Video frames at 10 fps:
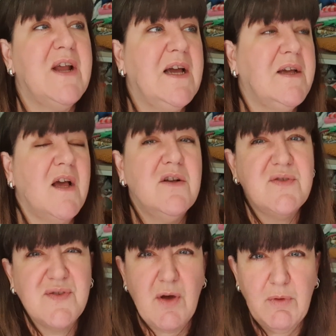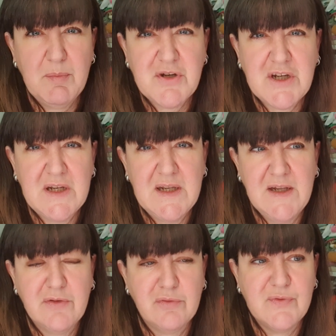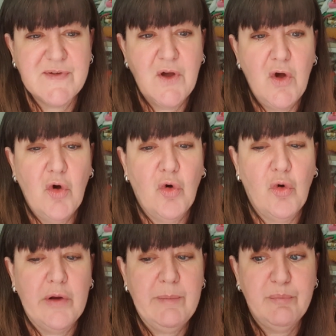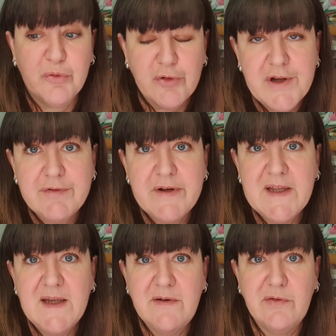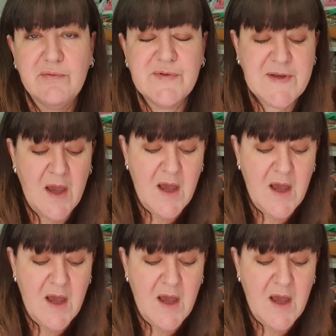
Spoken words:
like sewing machine needles or embroidery needles.